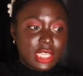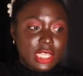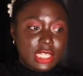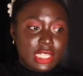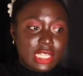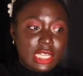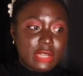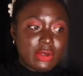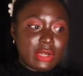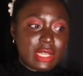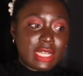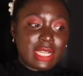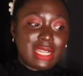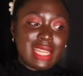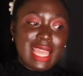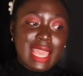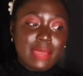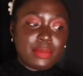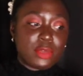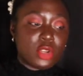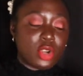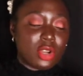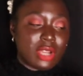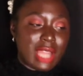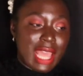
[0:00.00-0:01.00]
she
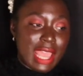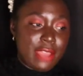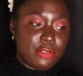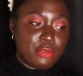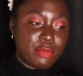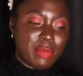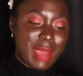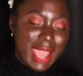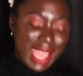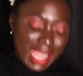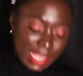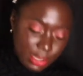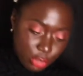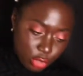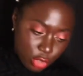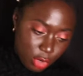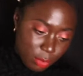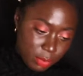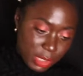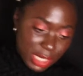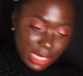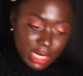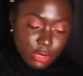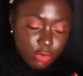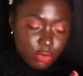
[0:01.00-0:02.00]
reclaimed her life by
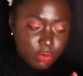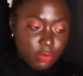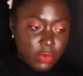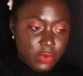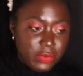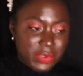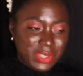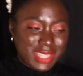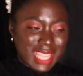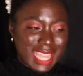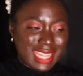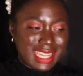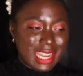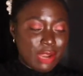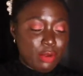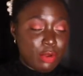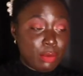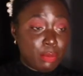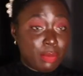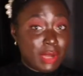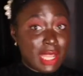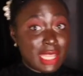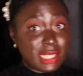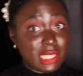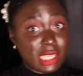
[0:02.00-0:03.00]
completely removing that and
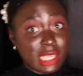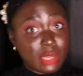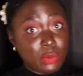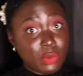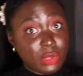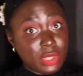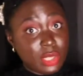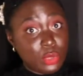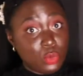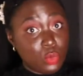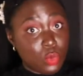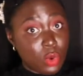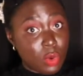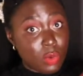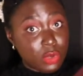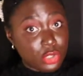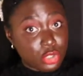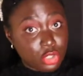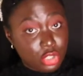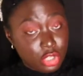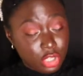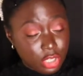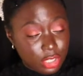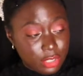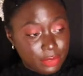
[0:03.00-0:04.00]
replacing it with what
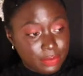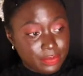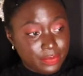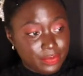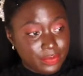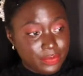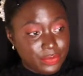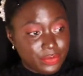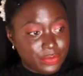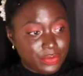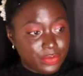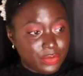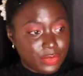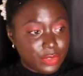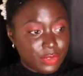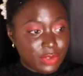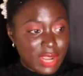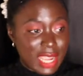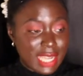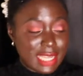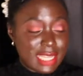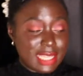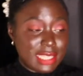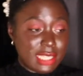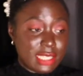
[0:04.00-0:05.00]
was good,
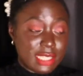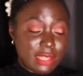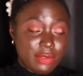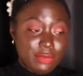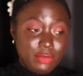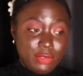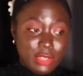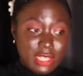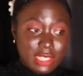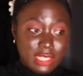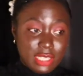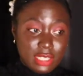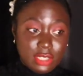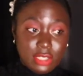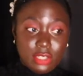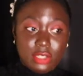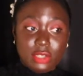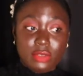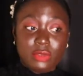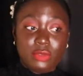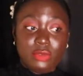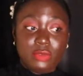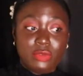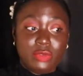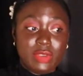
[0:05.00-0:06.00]
right? This
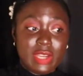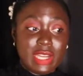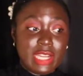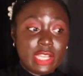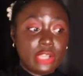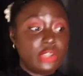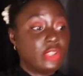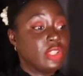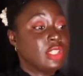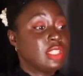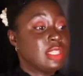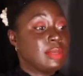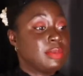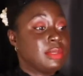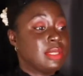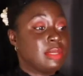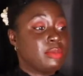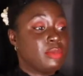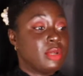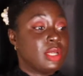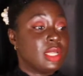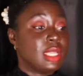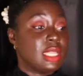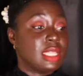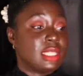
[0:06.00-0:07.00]
is very good tips
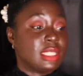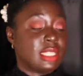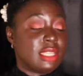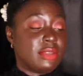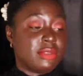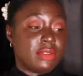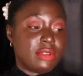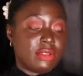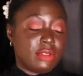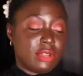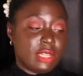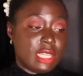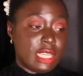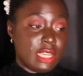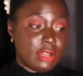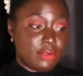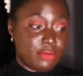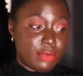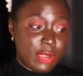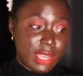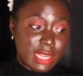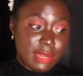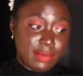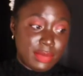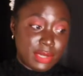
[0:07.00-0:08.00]
that Brittany is giving here
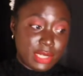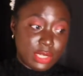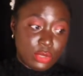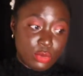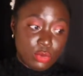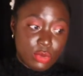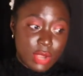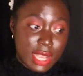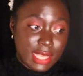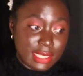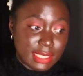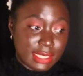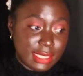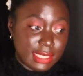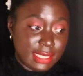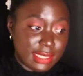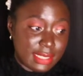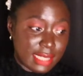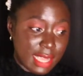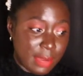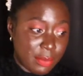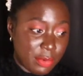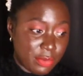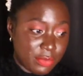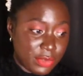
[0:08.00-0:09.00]
for anybody who has
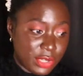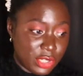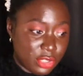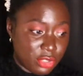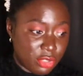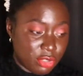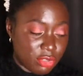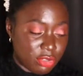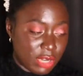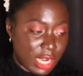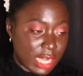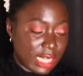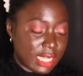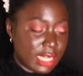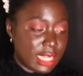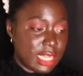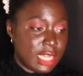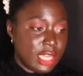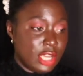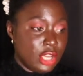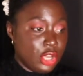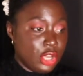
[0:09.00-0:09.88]
these type of issues, right?